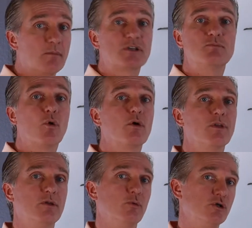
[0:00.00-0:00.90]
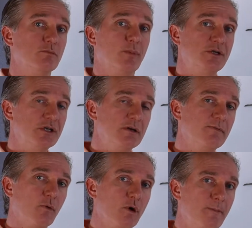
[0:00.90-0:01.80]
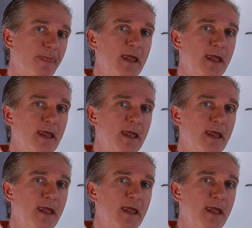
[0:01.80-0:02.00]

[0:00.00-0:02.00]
much more than what you're budgeted for,